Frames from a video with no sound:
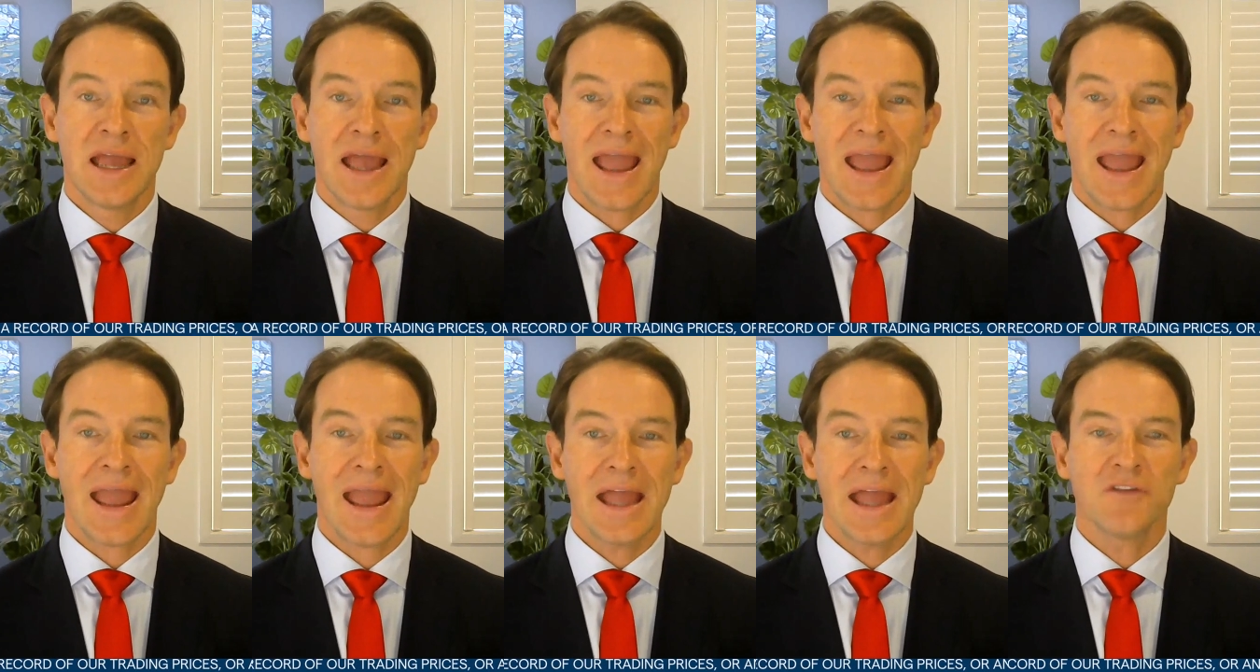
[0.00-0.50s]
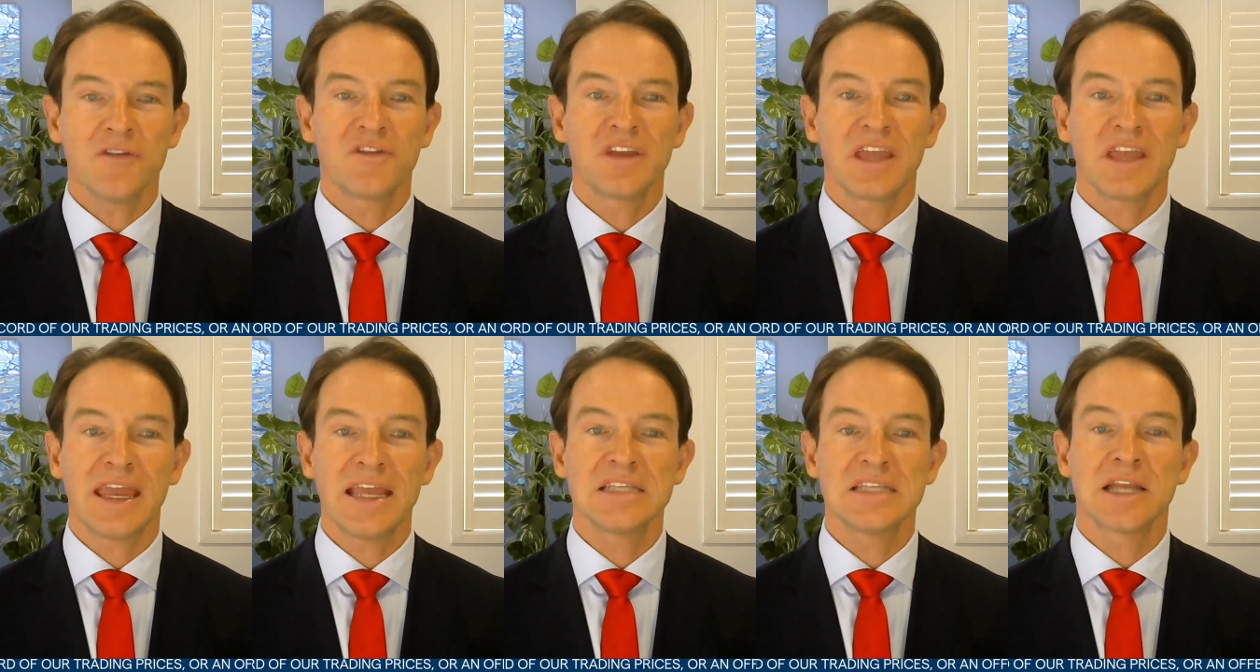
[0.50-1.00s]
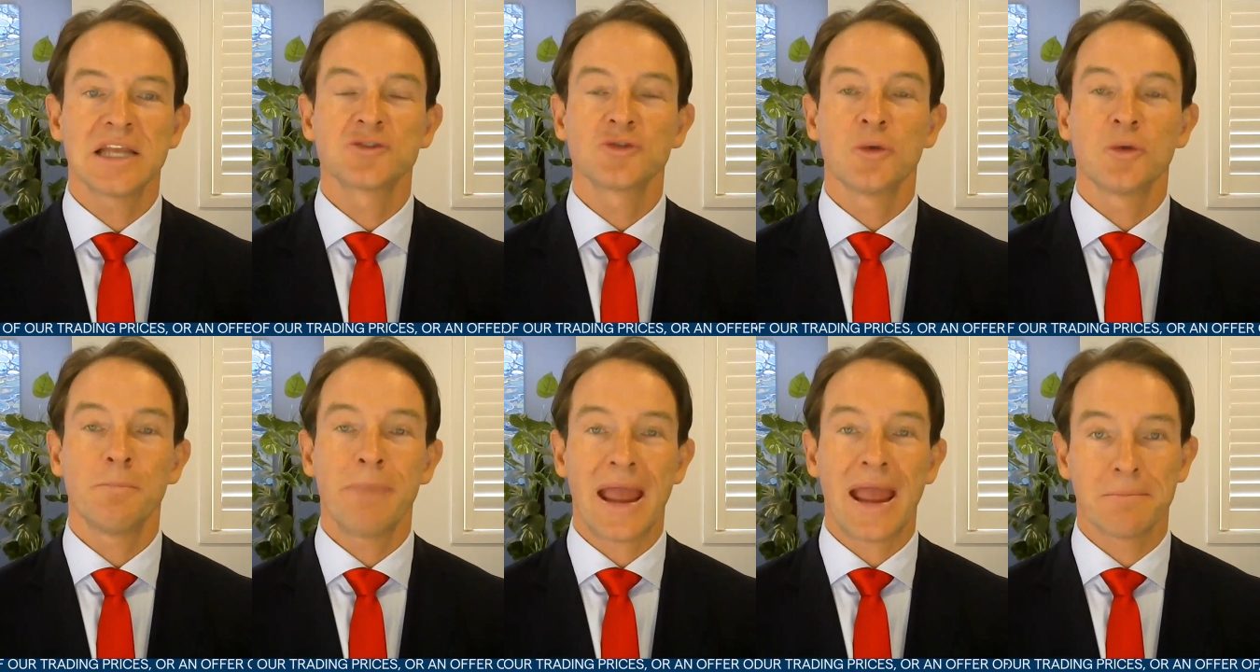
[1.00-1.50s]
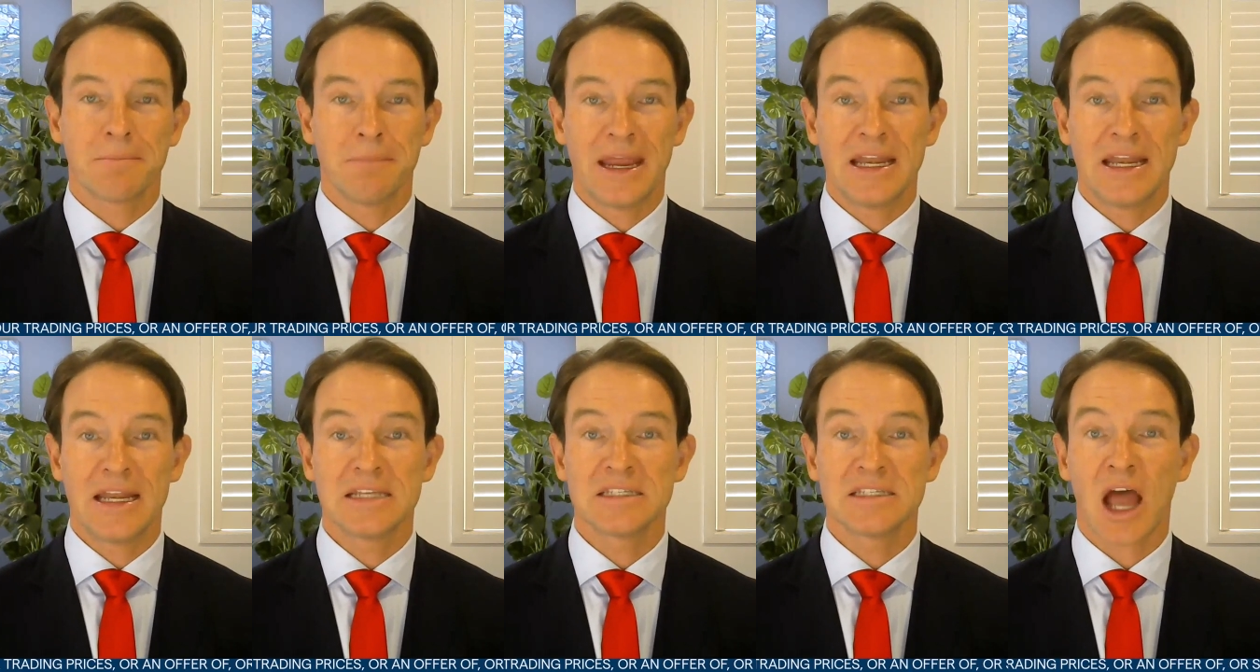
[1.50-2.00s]
ahead of key central bank
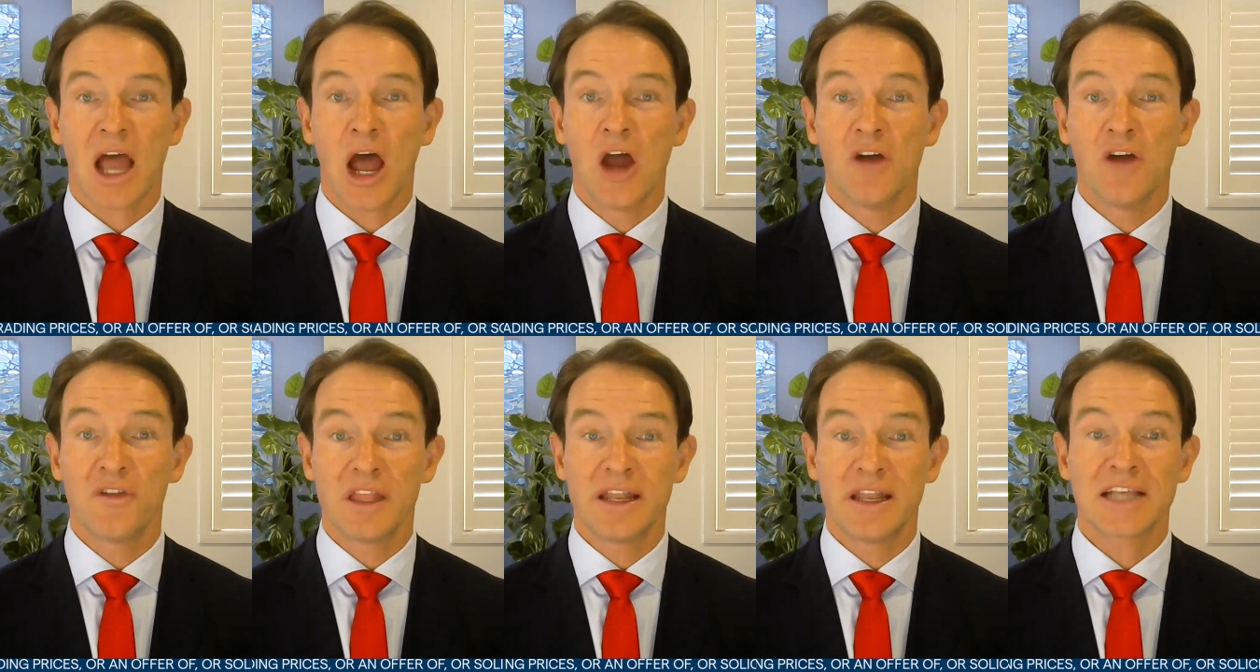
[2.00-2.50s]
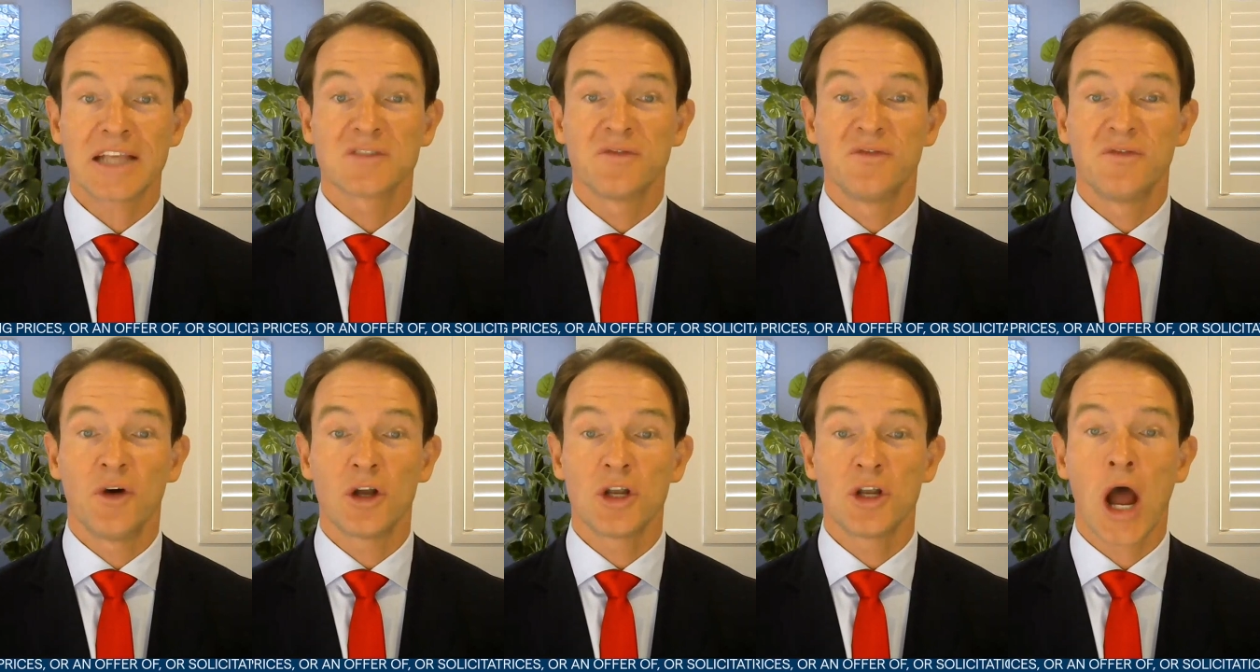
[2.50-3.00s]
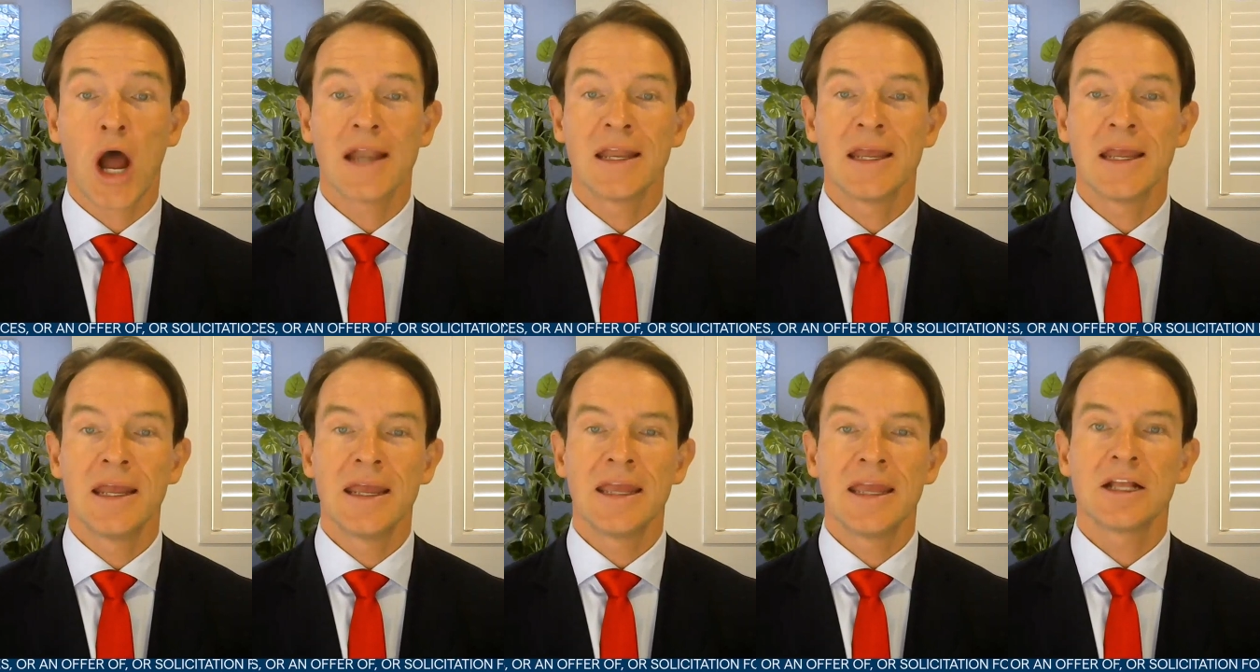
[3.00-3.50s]
meetings over the next fortnight,